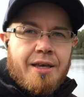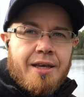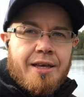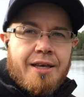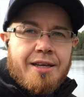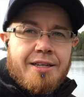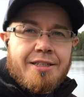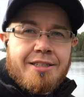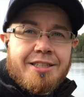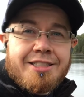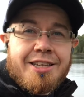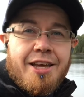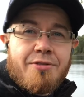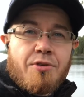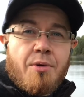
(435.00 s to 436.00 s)
And
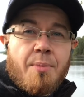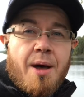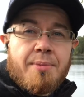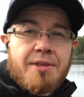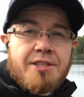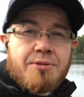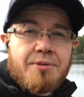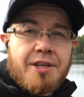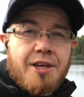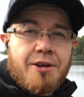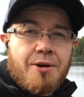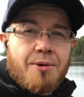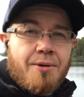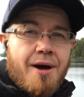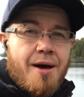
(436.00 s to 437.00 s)
as I wrap up this
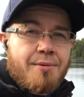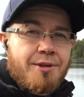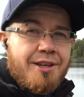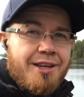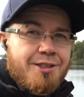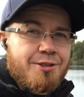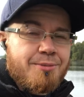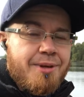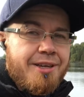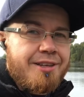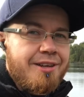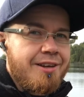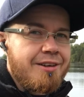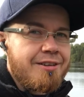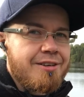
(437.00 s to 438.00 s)
video, I would like to make a
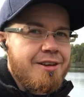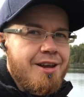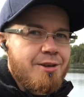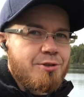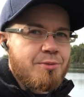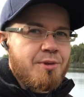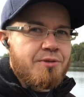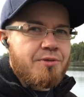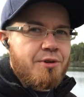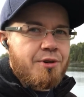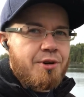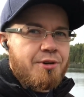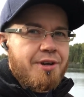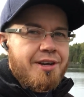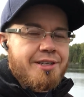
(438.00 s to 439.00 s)
little announcement for
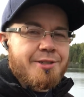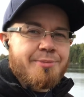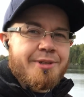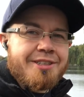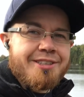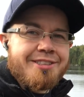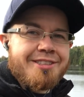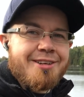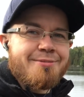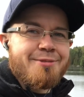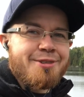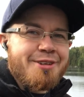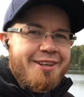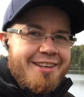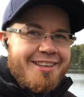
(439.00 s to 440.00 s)
you guys because I'm
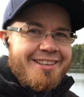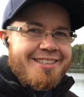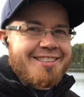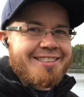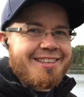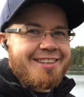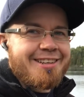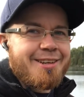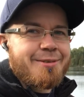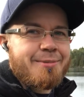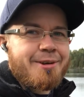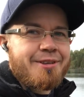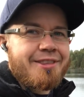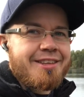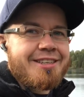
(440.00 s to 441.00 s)
really excited
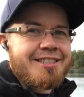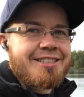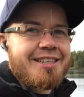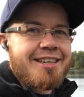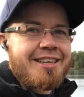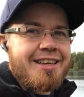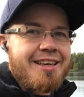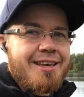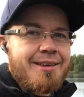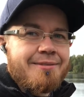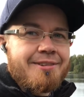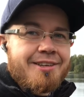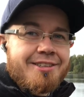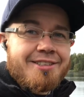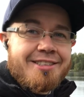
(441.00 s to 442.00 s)
about this.
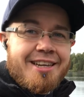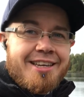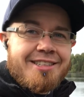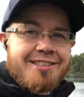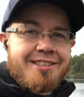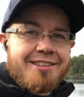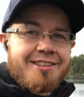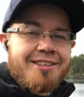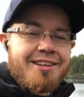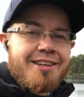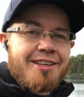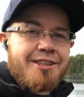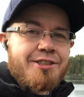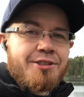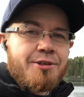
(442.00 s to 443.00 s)
Because next year,
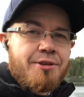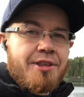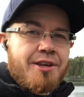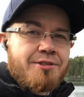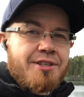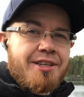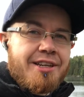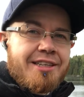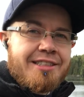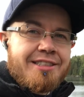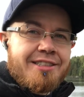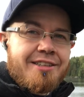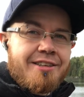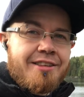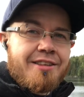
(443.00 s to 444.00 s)

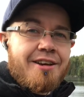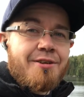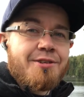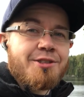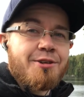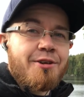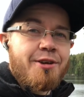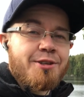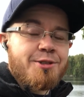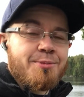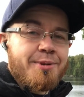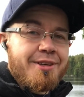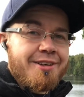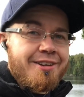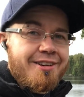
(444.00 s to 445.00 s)
2019, there is going to
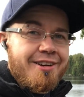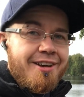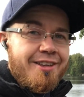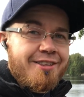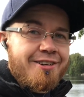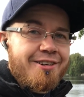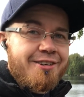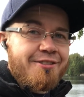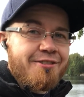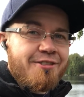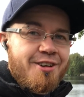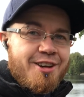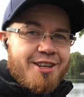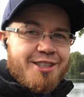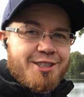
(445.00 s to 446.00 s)
be another
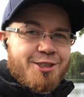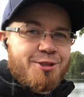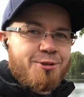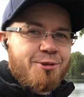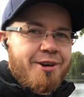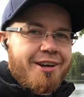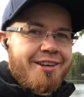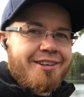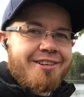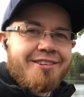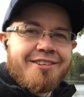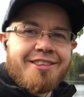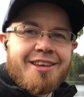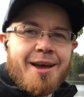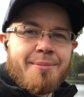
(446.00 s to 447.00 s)
Finnish true hiker
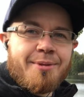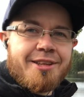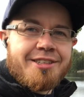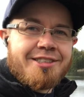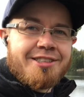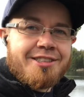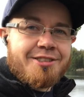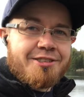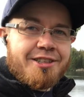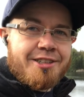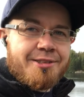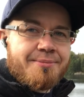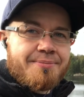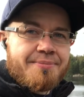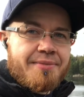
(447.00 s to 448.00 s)
on the Appalachian Trail.